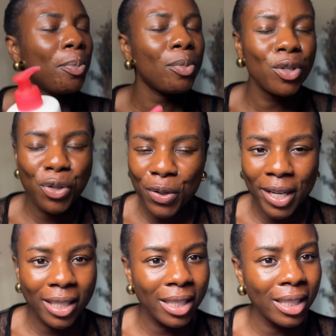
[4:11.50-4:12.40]

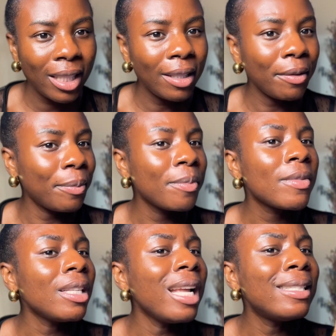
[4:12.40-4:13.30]
moisturizing cream.
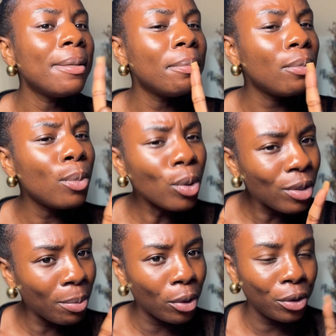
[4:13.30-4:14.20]
It's the
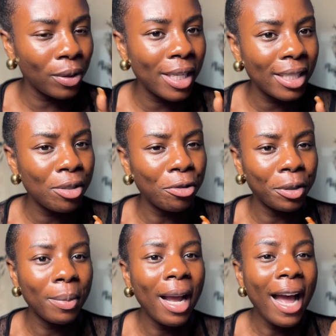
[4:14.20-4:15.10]
most moisturizing
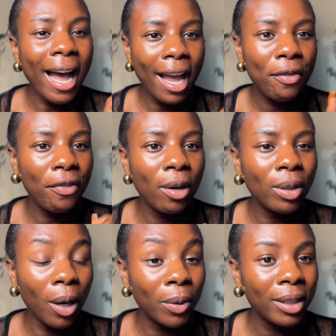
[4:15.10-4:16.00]
cream I have
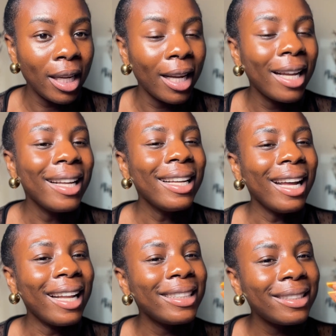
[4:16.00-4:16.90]
found out there.
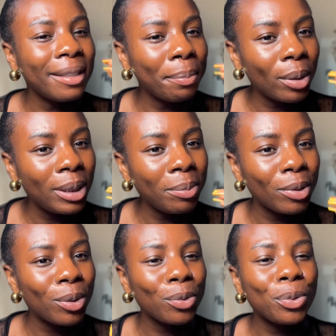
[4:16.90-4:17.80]
And it's a body
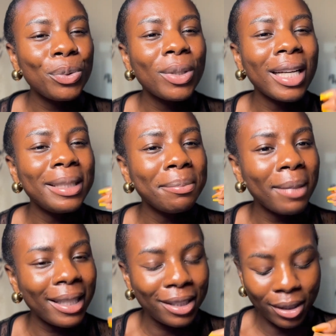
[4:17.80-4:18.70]
milk. So you can
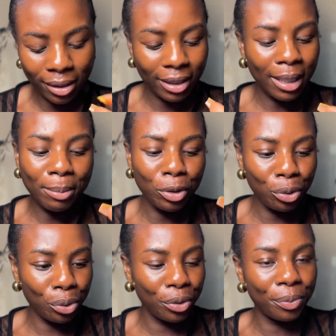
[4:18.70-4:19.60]
imagine. Let me
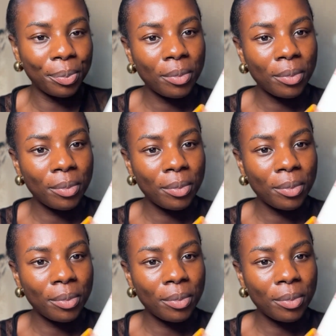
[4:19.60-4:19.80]
show you.